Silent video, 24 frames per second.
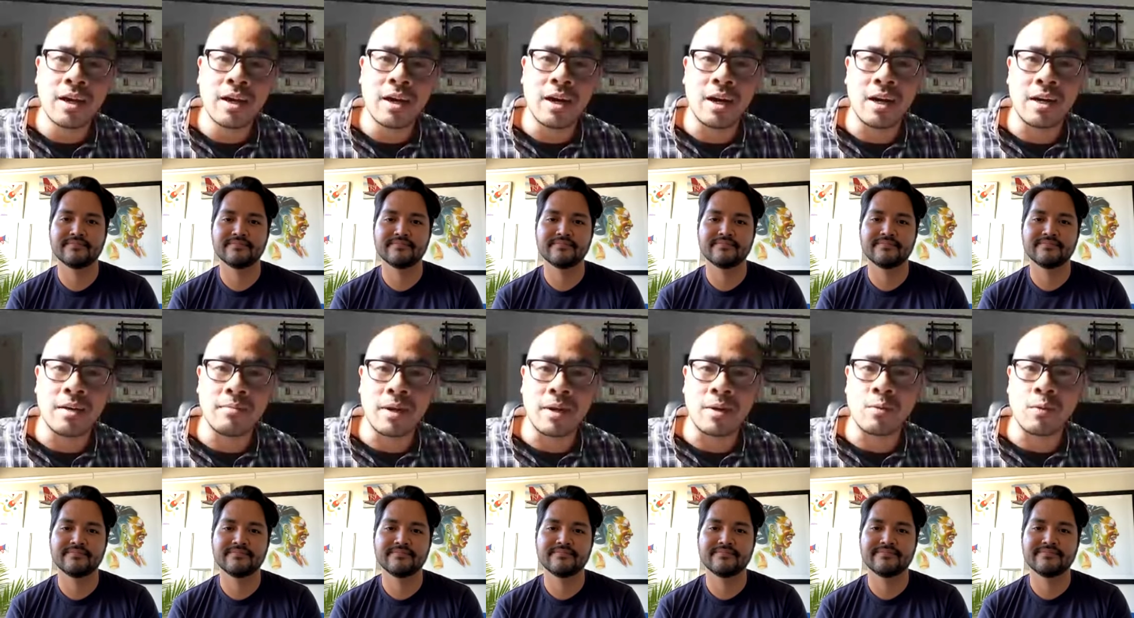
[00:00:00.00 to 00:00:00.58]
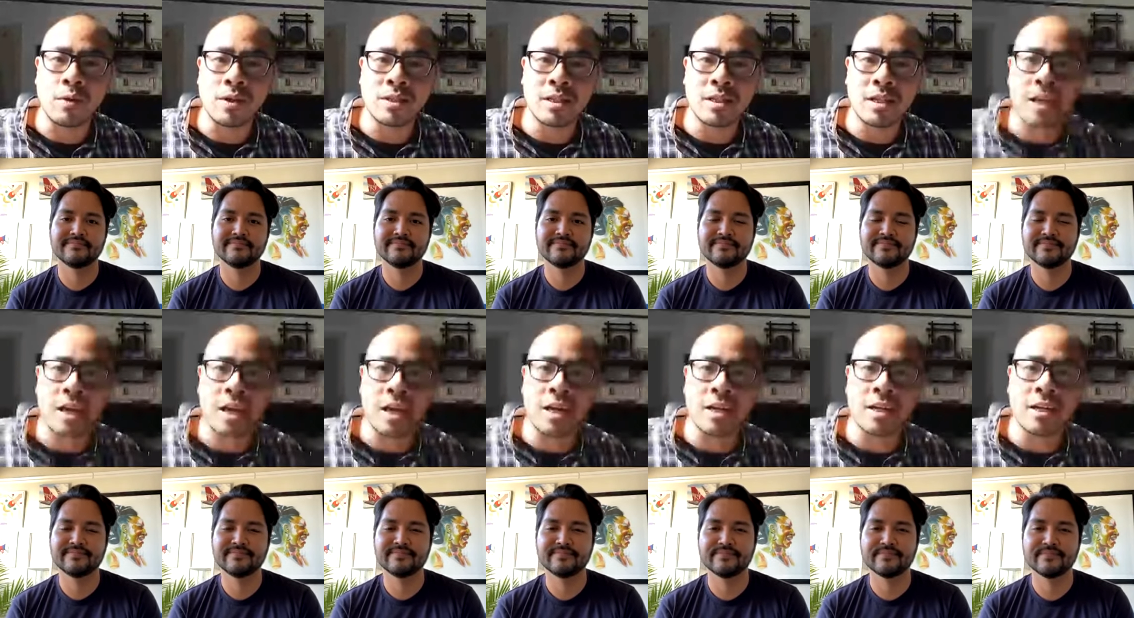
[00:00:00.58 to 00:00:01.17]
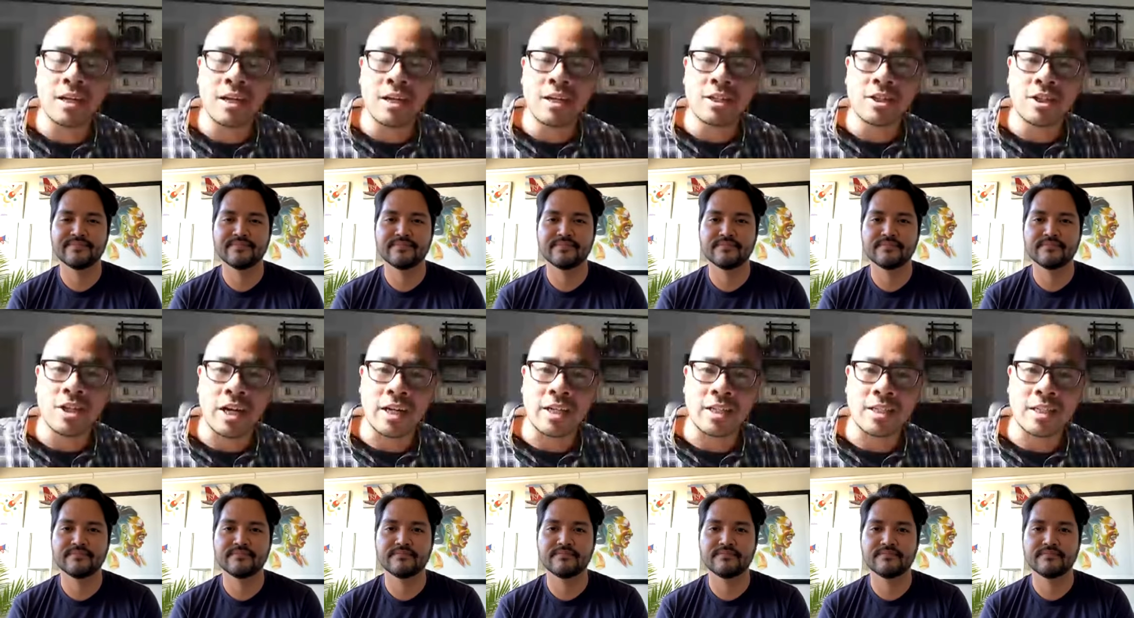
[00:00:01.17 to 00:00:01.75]
Speaker 1: Um, and once again,
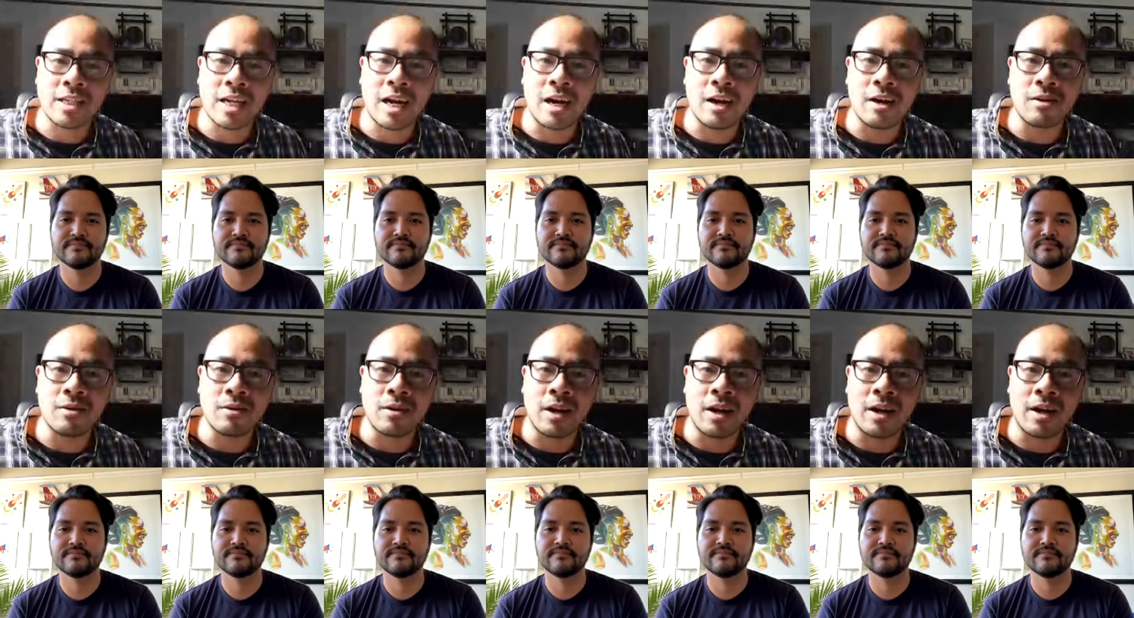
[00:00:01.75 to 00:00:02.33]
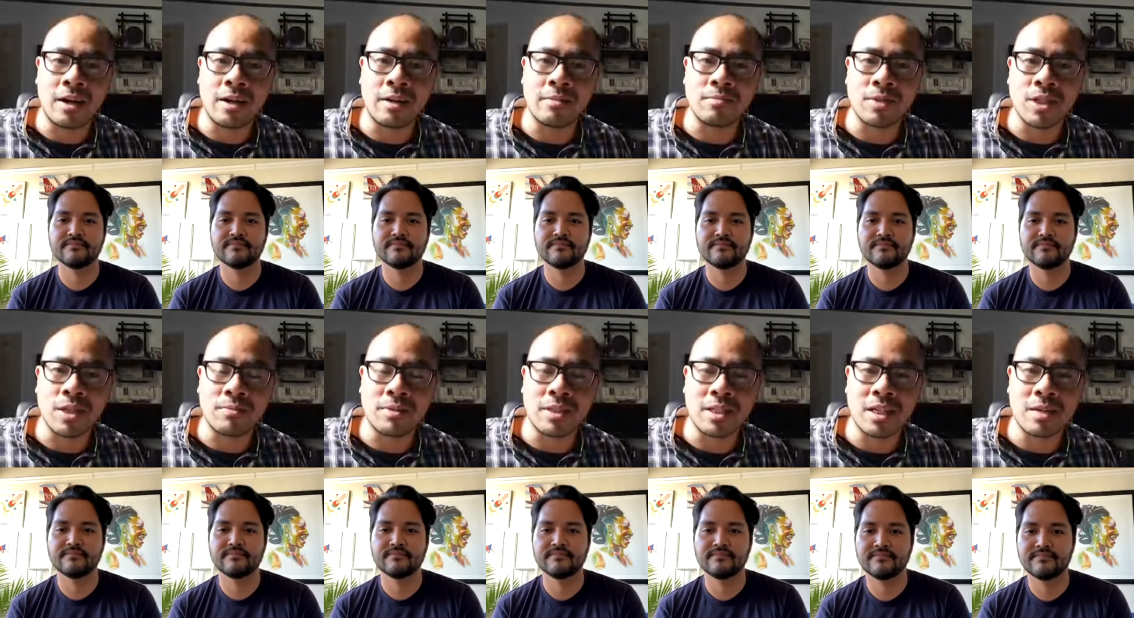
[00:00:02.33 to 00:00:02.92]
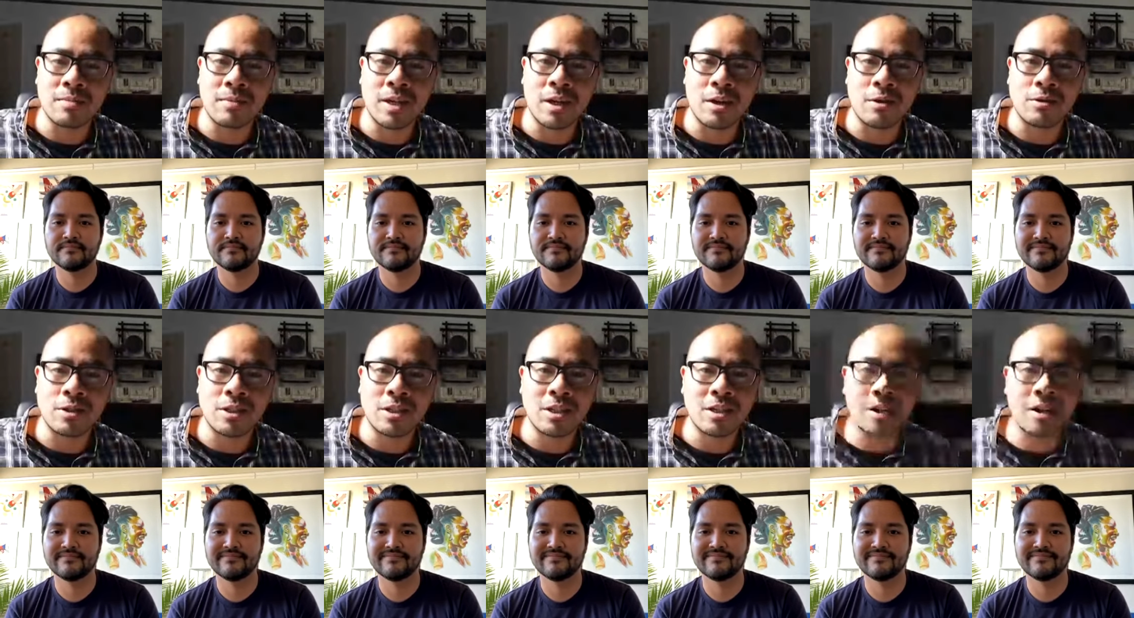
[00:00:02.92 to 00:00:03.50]
check us out. Um, Jimmy's going to be
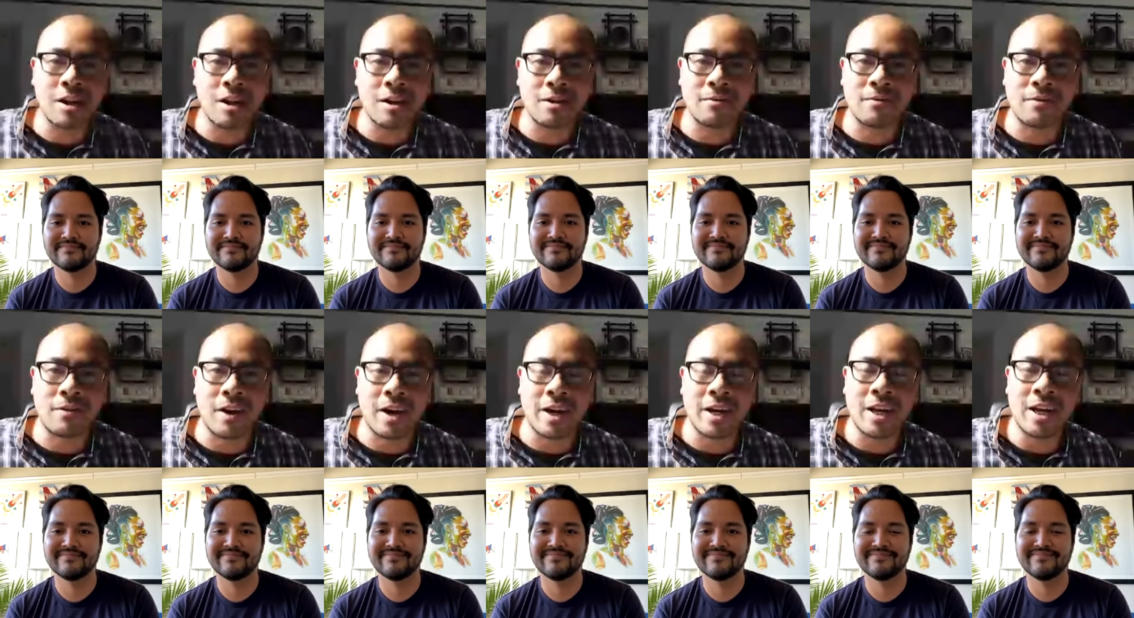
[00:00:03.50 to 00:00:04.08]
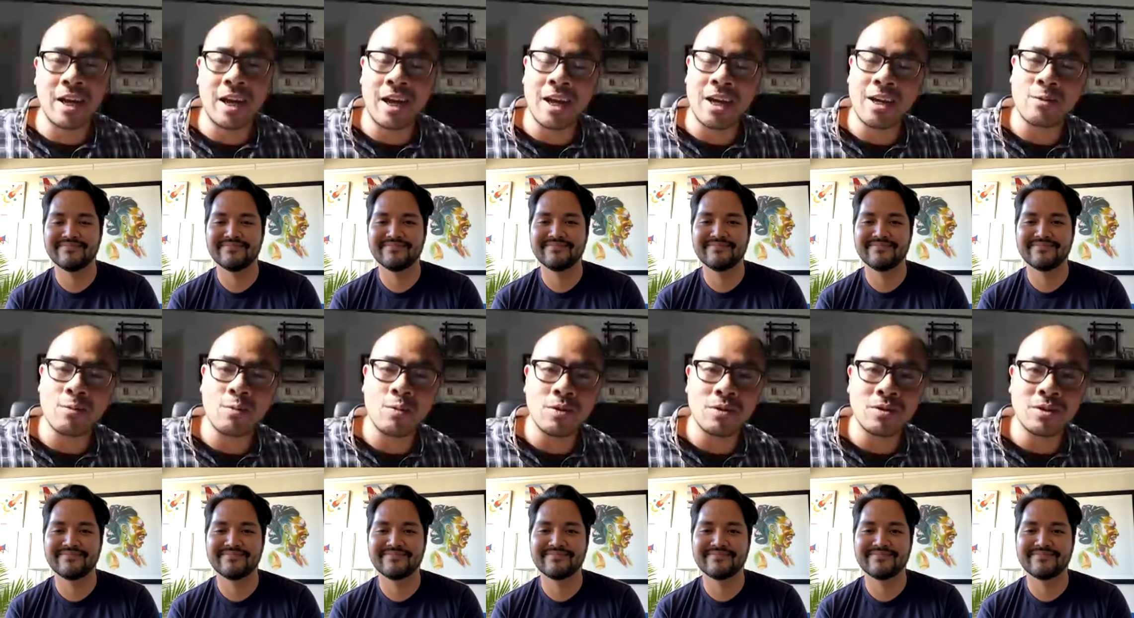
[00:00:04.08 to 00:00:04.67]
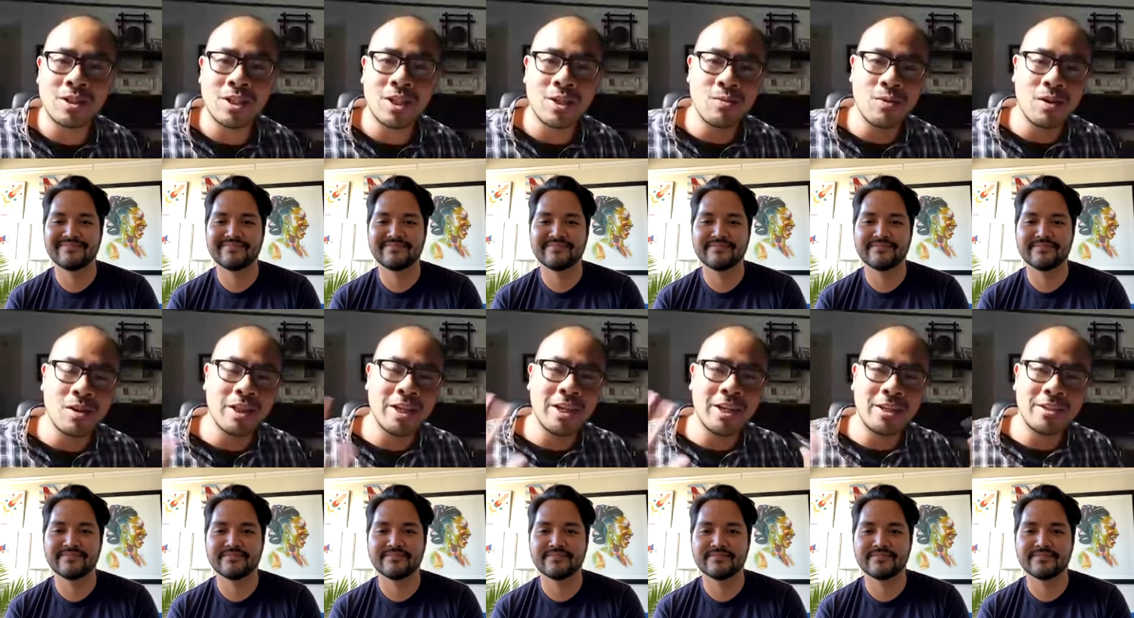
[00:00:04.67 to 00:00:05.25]
hosting on Friday, and we'll see you
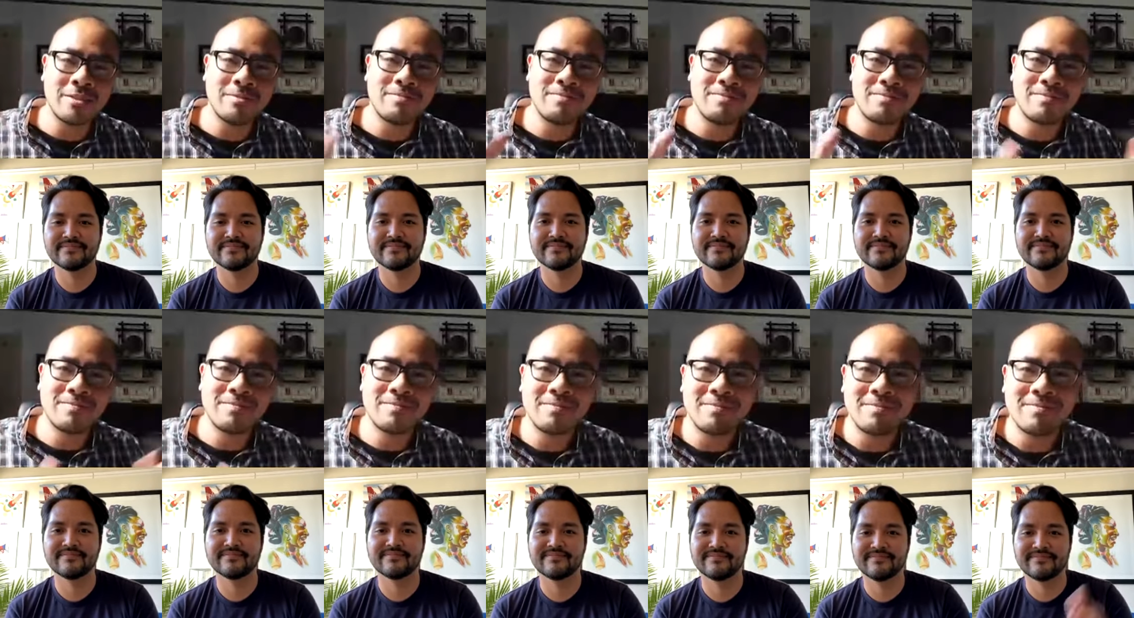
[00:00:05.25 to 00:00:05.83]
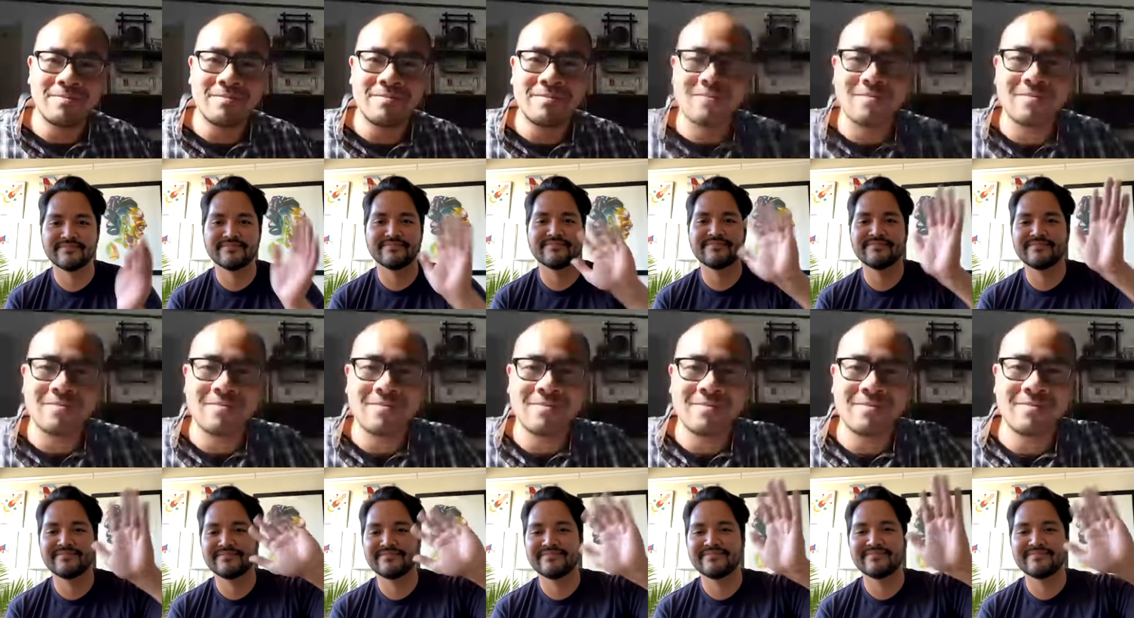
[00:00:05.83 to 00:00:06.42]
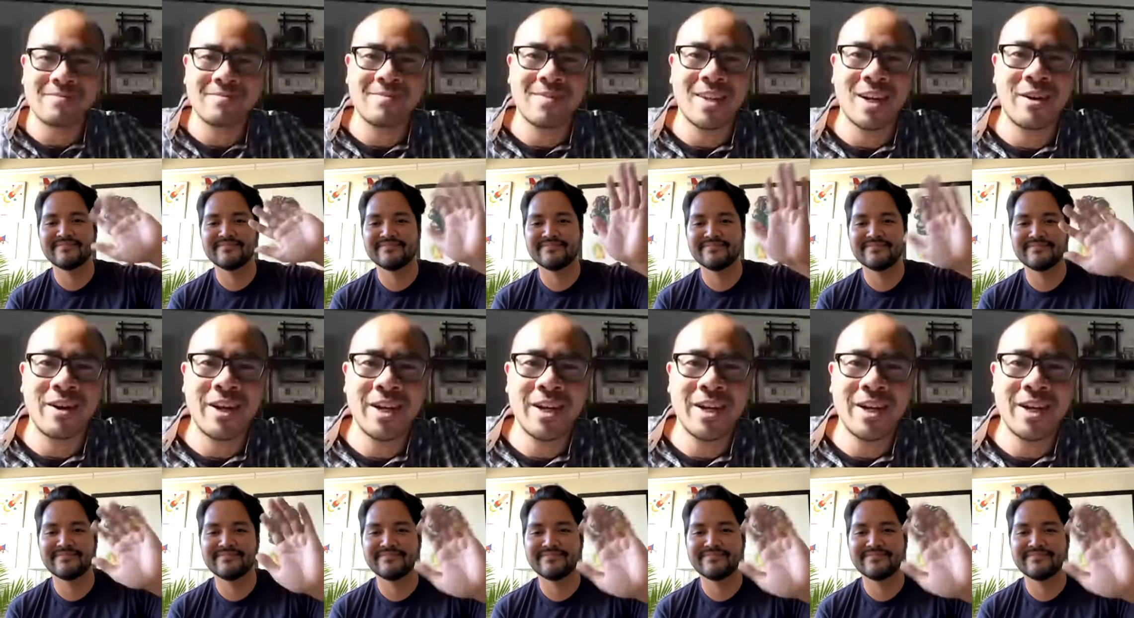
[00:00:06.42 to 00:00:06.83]
all later. All